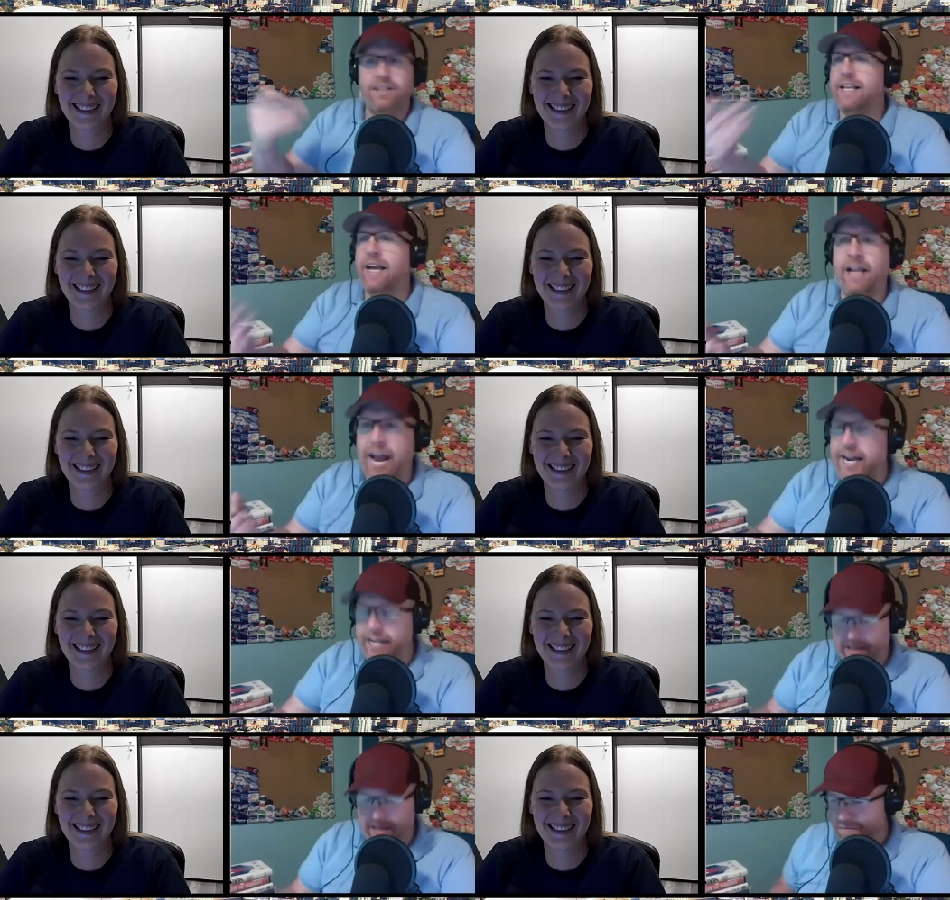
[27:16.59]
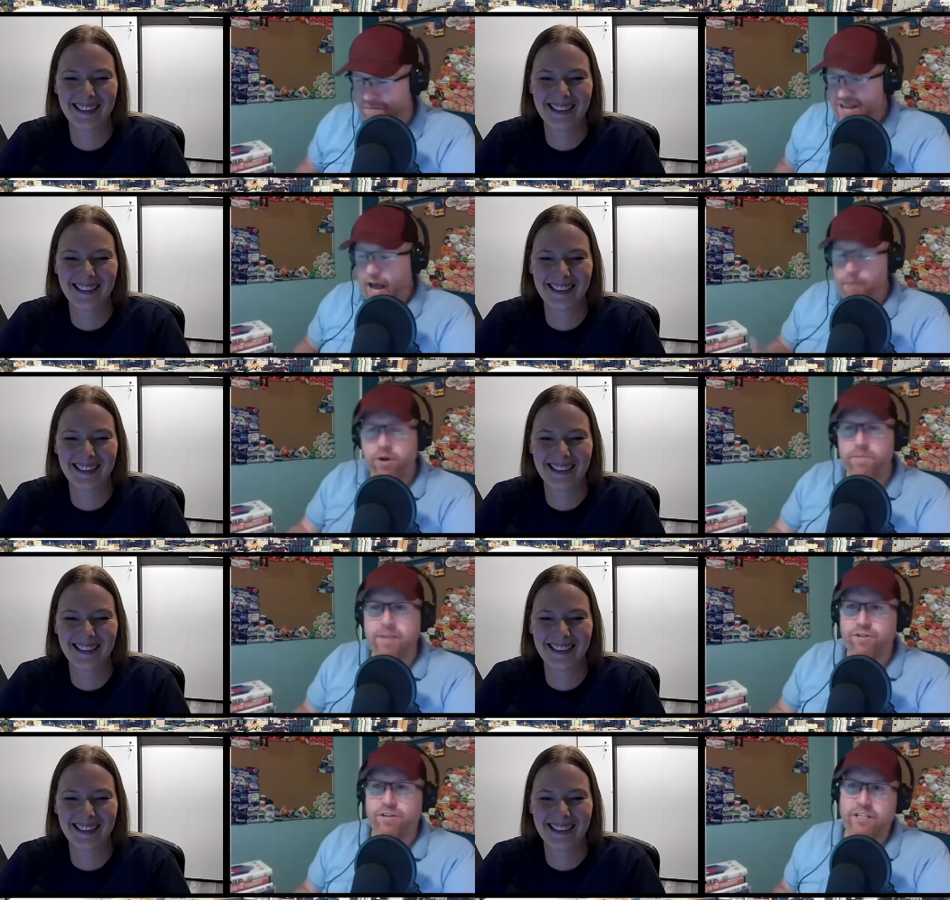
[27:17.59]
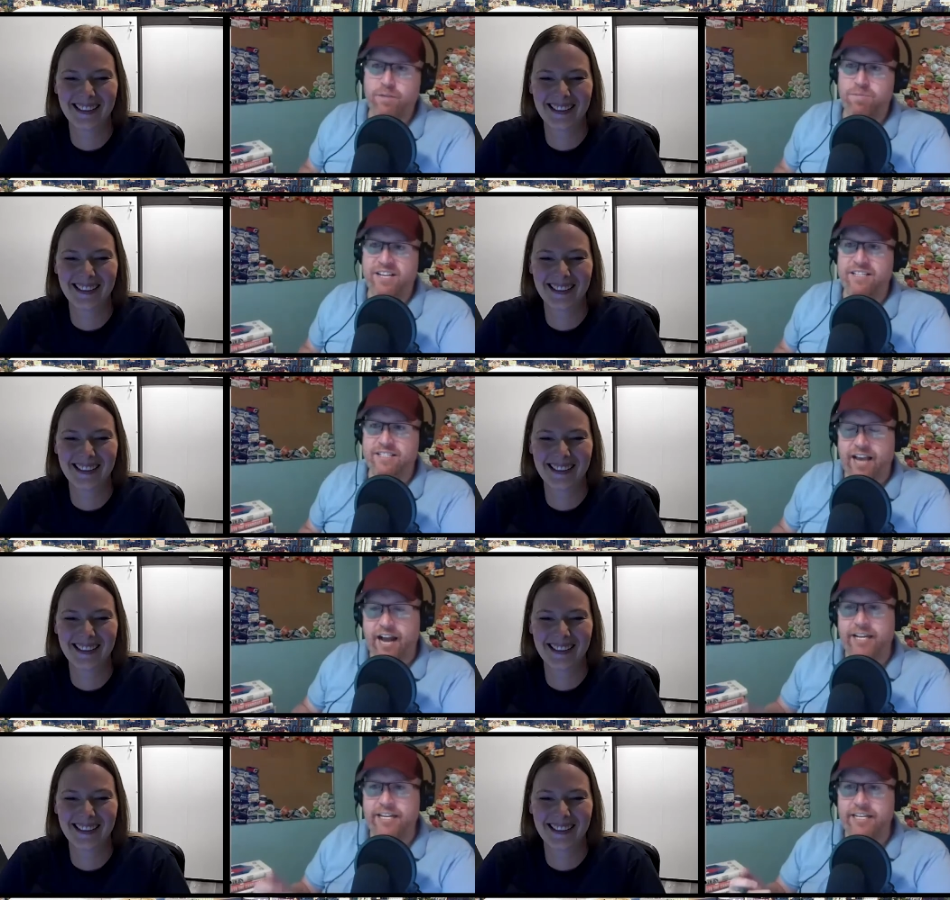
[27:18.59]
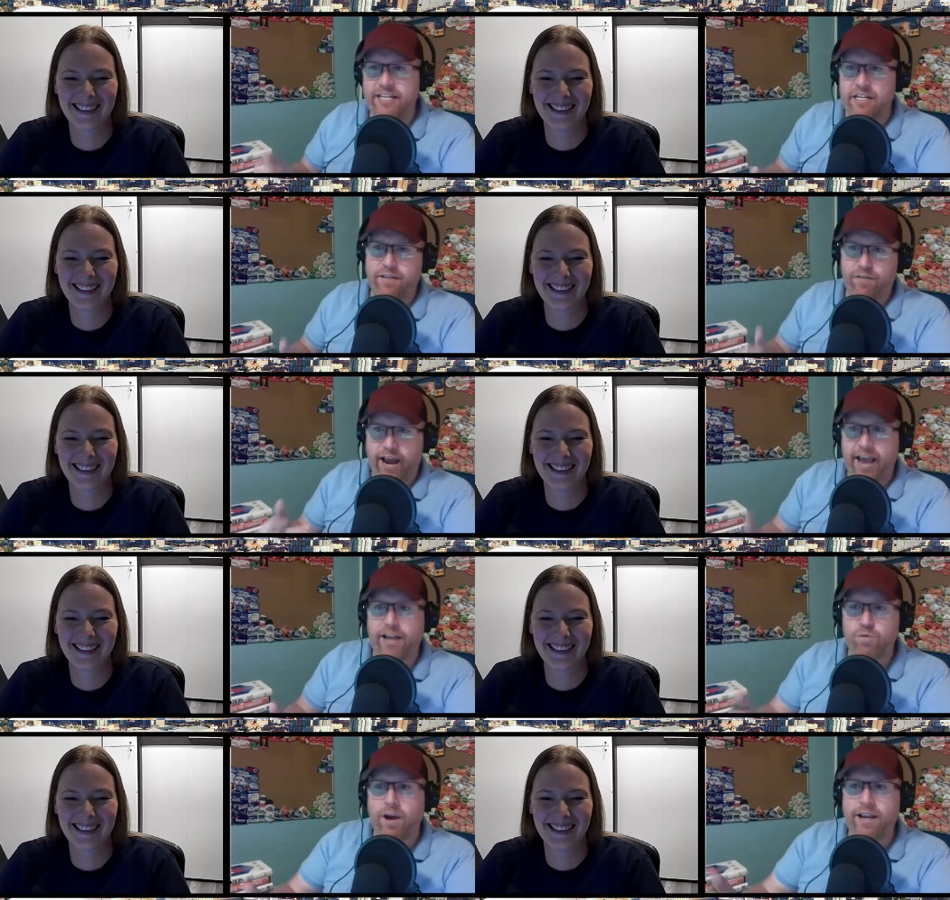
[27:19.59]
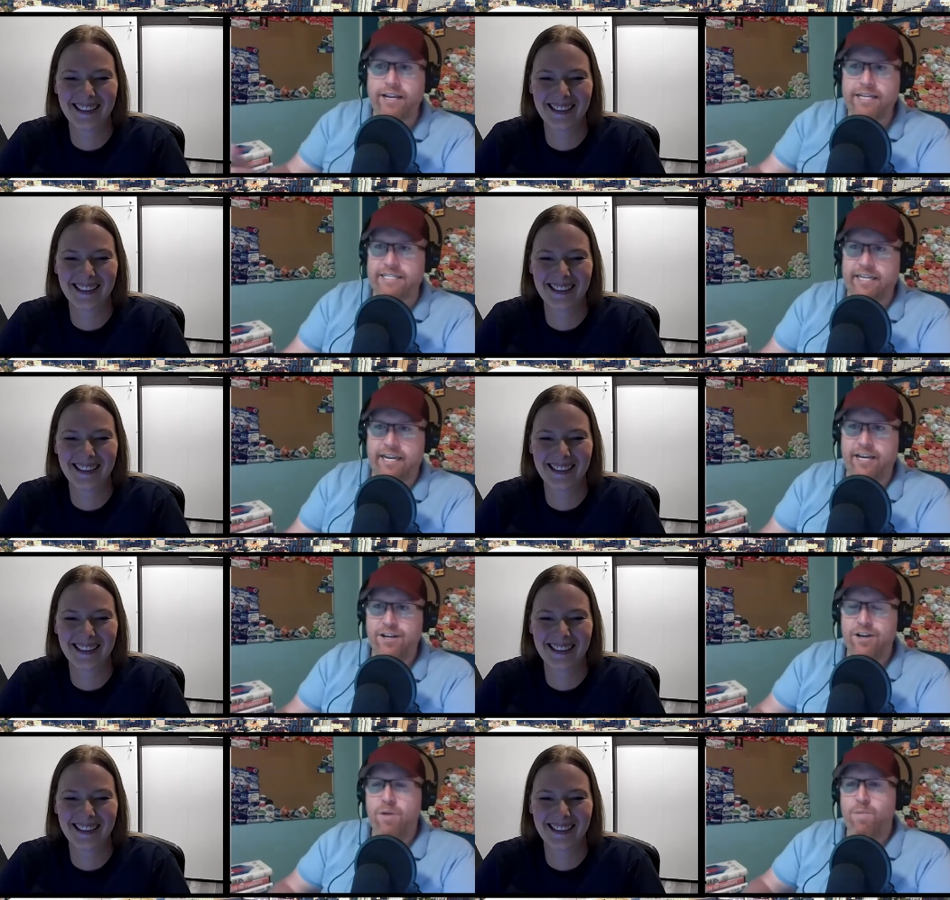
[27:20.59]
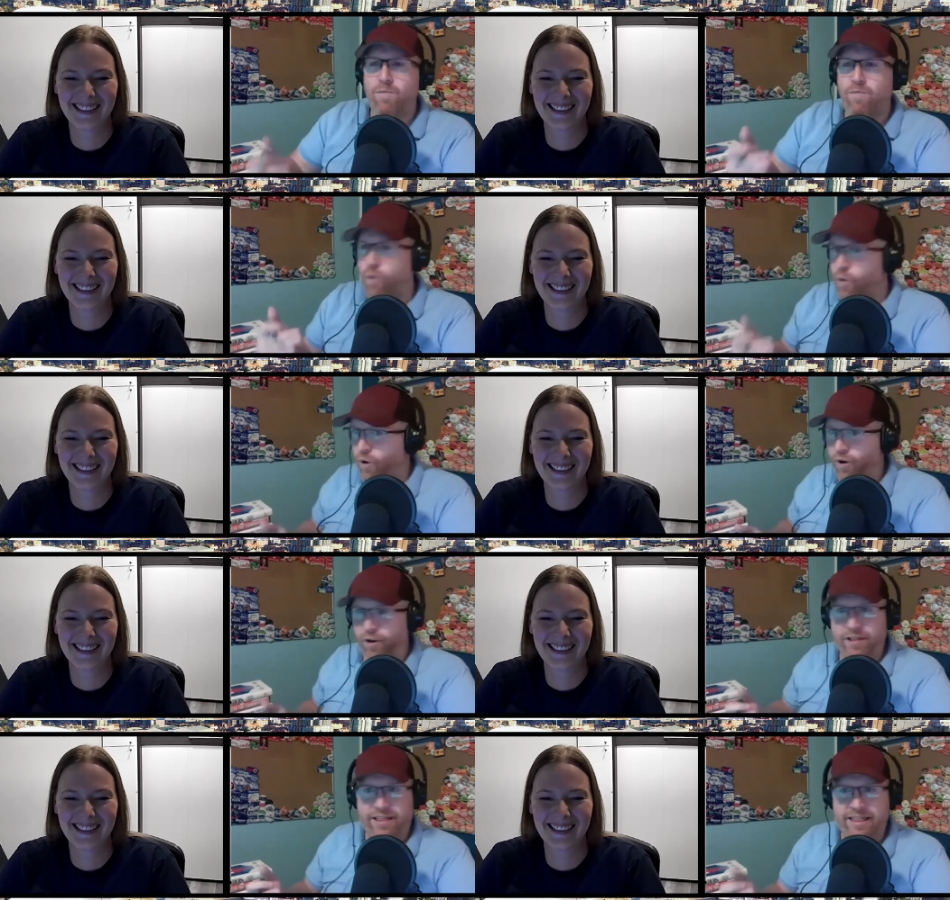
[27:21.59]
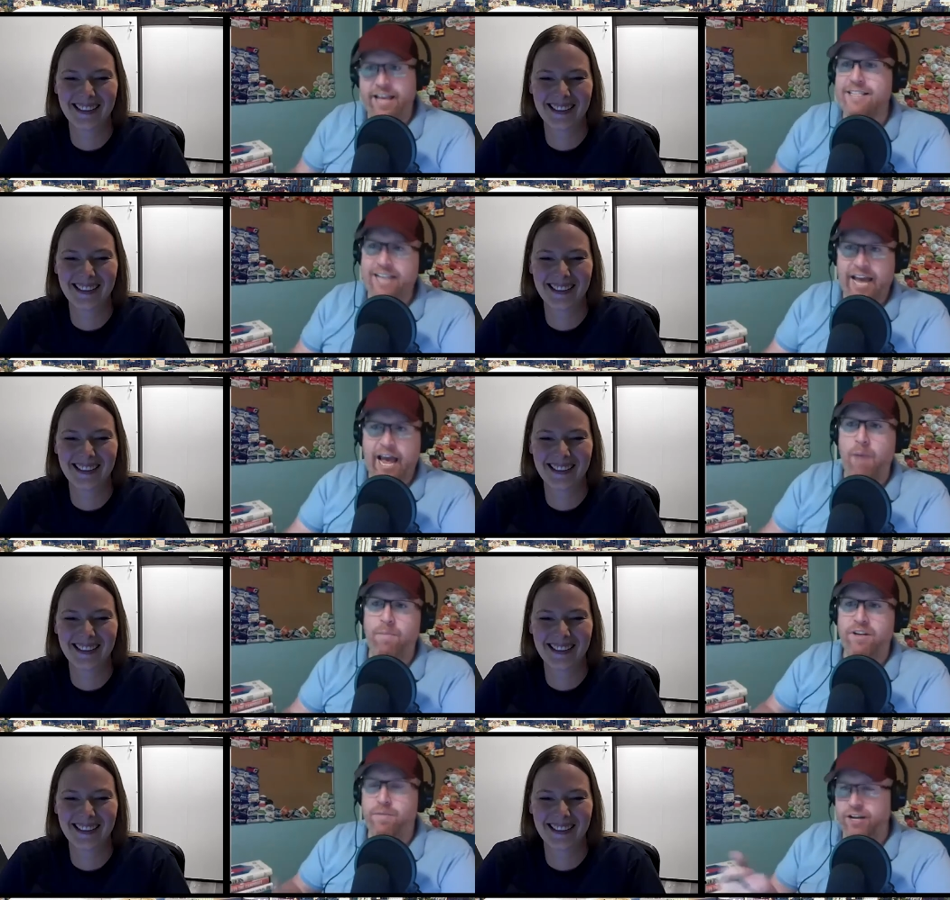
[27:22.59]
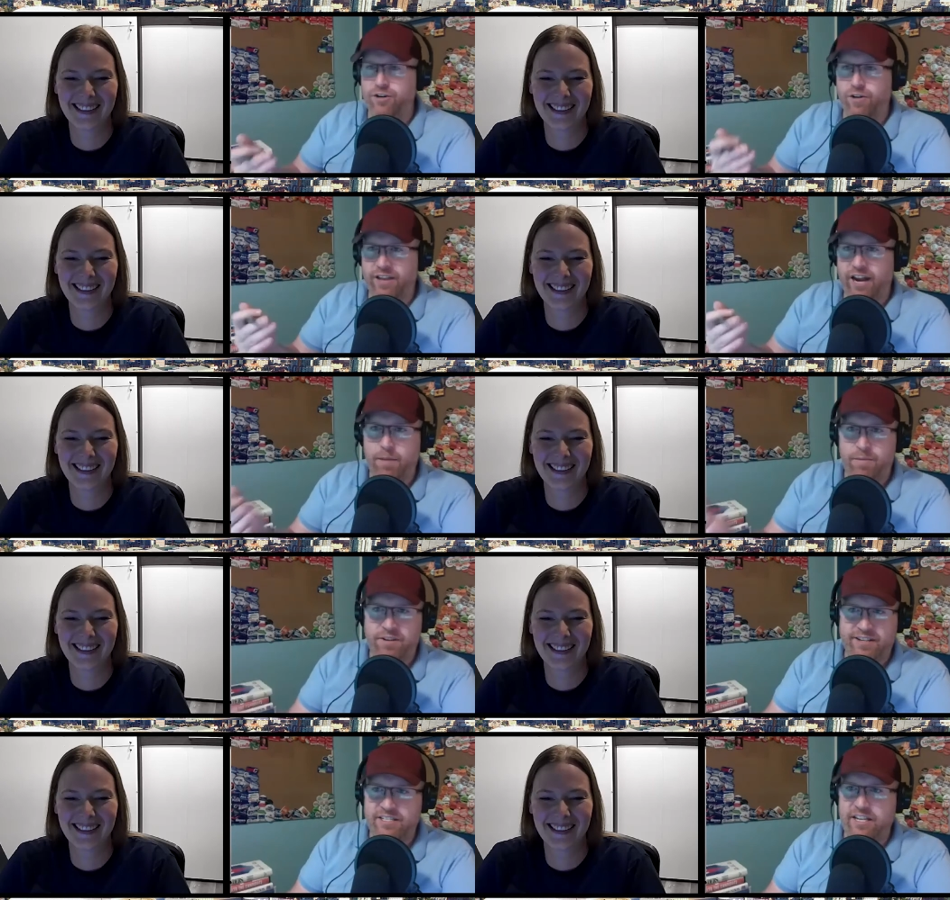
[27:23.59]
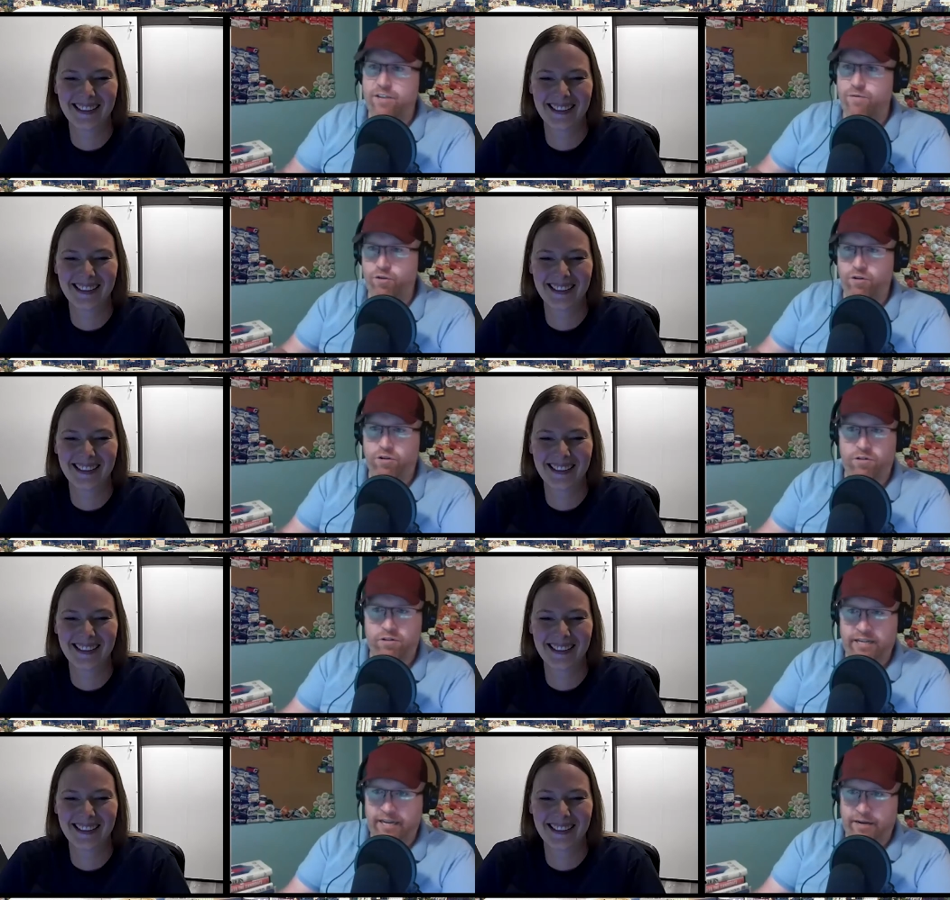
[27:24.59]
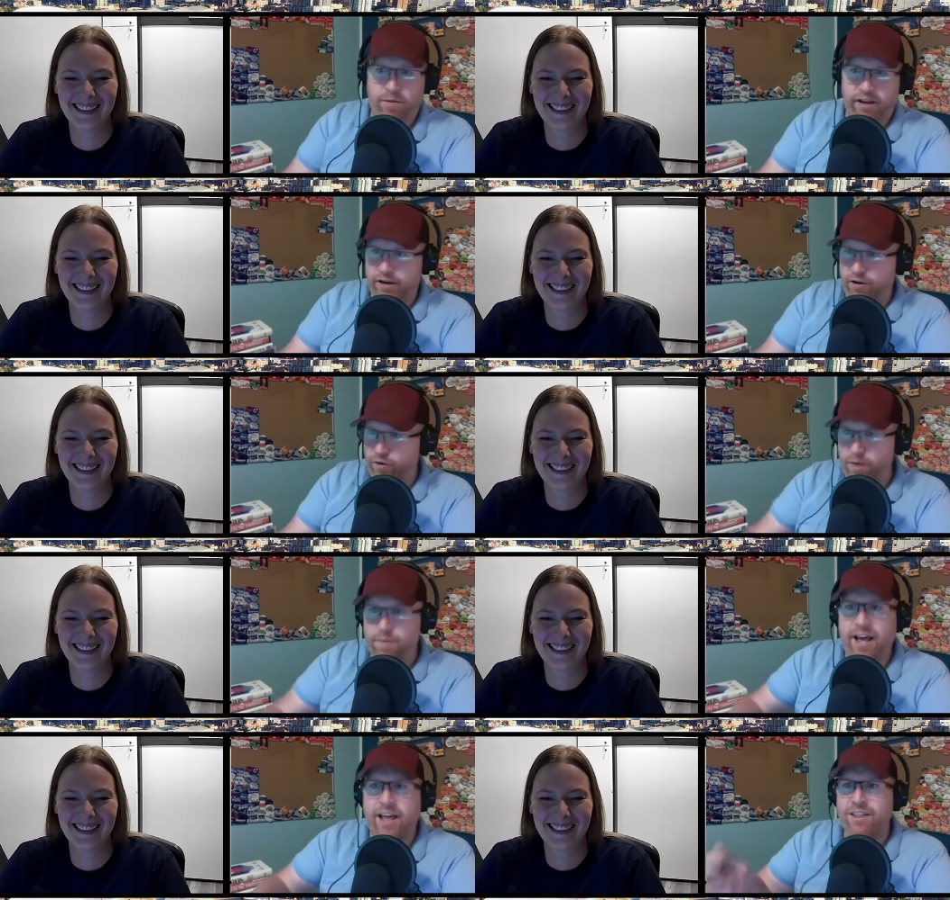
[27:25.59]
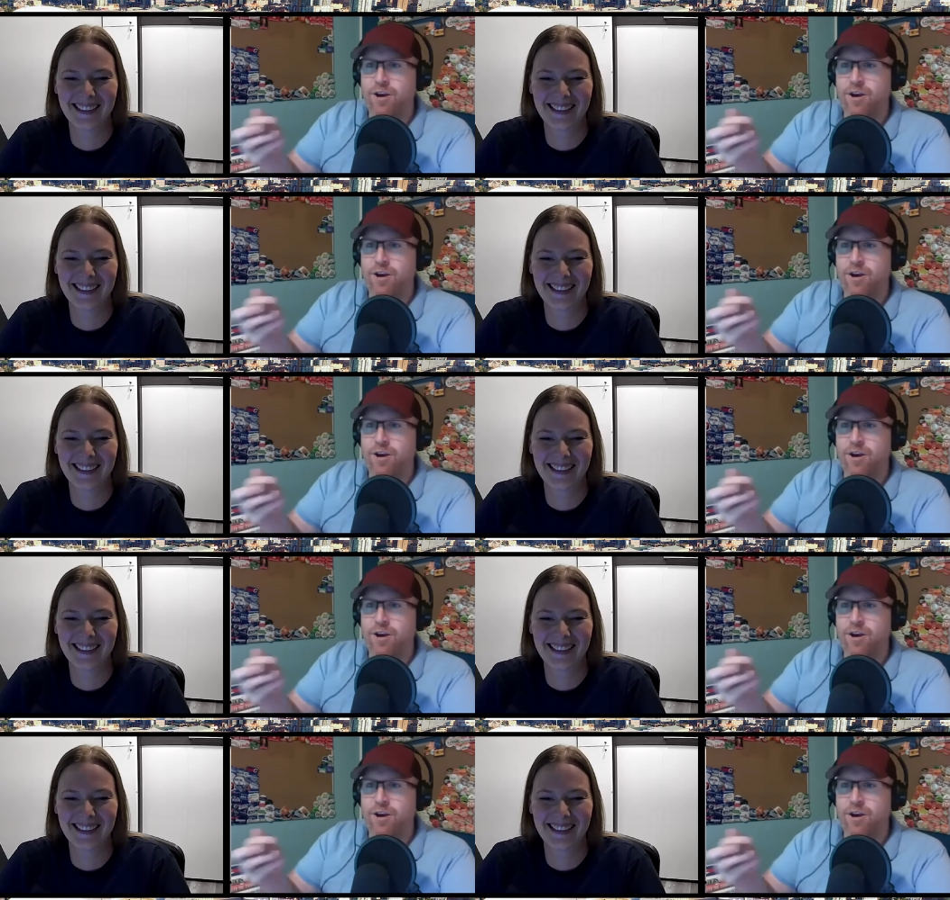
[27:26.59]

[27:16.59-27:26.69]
Speaker 1: uh, anything. I put metrics into place to say, I need to deliver X, Y, and Z for this to happen to make sure that I'm successful in my career path.